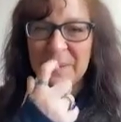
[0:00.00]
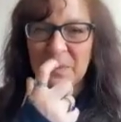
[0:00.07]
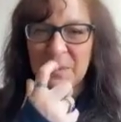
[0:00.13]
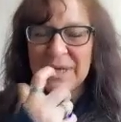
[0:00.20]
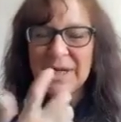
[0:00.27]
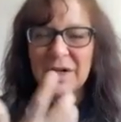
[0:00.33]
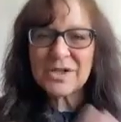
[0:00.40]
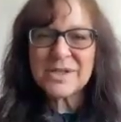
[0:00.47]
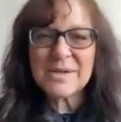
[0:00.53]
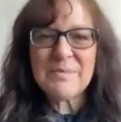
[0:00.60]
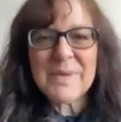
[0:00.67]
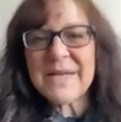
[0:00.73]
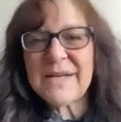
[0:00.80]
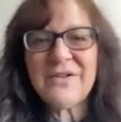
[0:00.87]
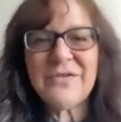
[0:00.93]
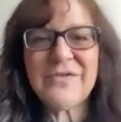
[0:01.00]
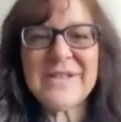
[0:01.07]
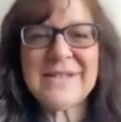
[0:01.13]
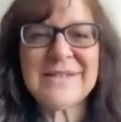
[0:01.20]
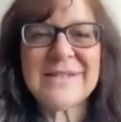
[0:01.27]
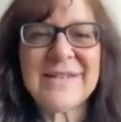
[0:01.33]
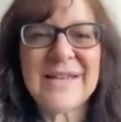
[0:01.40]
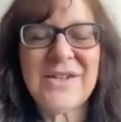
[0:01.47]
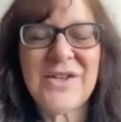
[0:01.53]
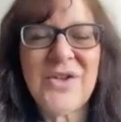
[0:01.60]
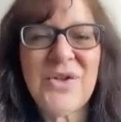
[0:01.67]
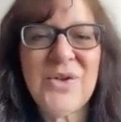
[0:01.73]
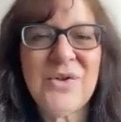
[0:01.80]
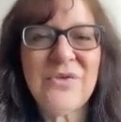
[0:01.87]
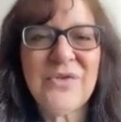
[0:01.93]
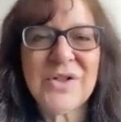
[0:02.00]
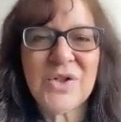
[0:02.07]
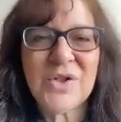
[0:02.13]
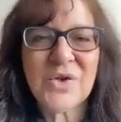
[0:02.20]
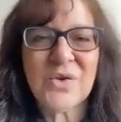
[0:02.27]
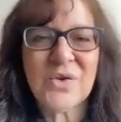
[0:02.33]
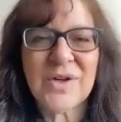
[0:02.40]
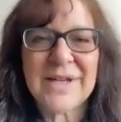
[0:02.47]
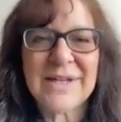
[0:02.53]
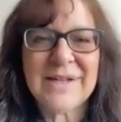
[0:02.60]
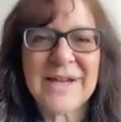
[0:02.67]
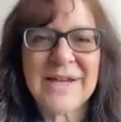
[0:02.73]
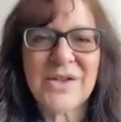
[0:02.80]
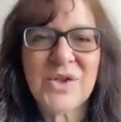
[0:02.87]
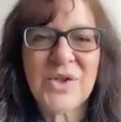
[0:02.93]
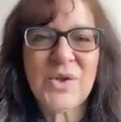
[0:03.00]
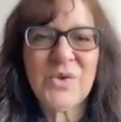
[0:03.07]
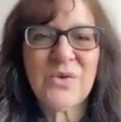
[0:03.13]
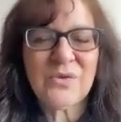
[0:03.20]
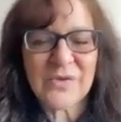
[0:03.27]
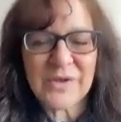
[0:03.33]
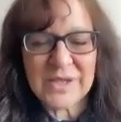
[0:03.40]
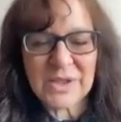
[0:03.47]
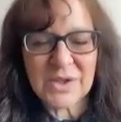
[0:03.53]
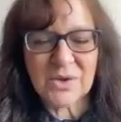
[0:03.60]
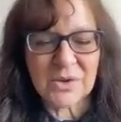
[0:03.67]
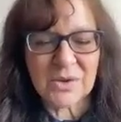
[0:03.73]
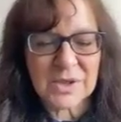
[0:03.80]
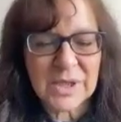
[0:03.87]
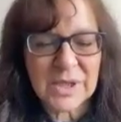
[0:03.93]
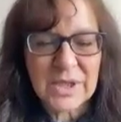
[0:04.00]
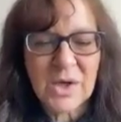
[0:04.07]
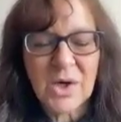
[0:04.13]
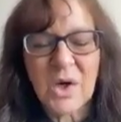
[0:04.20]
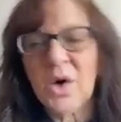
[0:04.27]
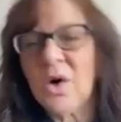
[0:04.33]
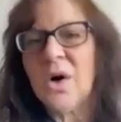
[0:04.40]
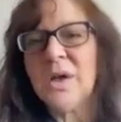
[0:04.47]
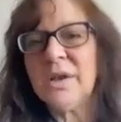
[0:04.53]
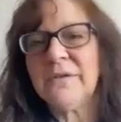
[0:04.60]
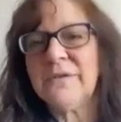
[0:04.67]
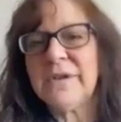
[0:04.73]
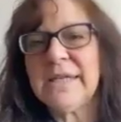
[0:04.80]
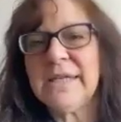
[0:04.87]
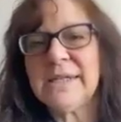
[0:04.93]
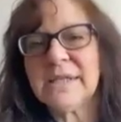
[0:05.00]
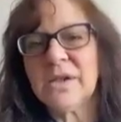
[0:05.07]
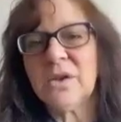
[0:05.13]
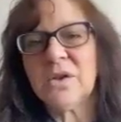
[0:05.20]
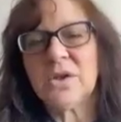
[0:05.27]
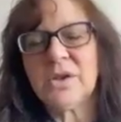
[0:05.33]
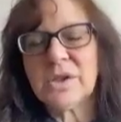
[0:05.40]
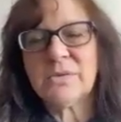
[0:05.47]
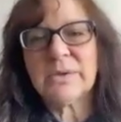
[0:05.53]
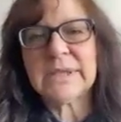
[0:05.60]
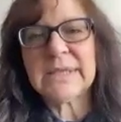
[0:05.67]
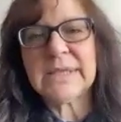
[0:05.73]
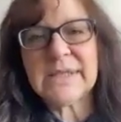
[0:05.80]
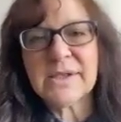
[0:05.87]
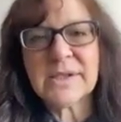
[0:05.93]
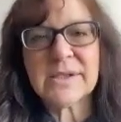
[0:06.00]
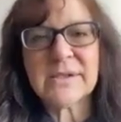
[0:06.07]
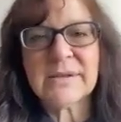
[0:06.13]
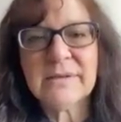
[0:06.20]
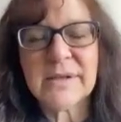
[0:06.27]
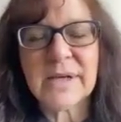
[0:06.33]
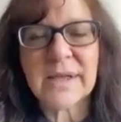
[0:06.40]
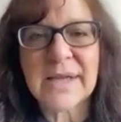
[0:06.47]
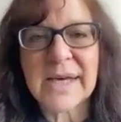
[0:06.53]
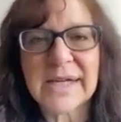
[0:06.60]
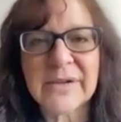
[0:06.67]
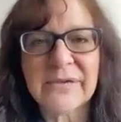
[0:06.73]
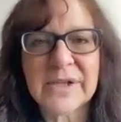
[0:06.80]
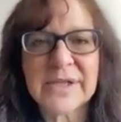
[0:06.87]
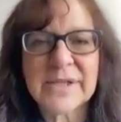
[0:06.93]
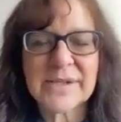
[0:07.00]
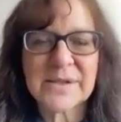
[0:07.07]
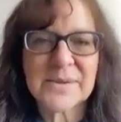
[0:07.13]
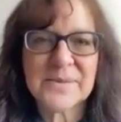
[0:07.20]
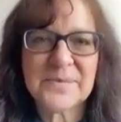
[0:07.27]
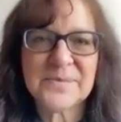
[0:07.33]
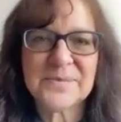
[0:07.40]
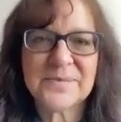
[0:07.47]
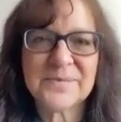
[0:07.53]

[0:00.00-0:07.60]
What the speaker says: But what are some benefits that you've enjoyed as you've healed all of these and learned to release a lot of this?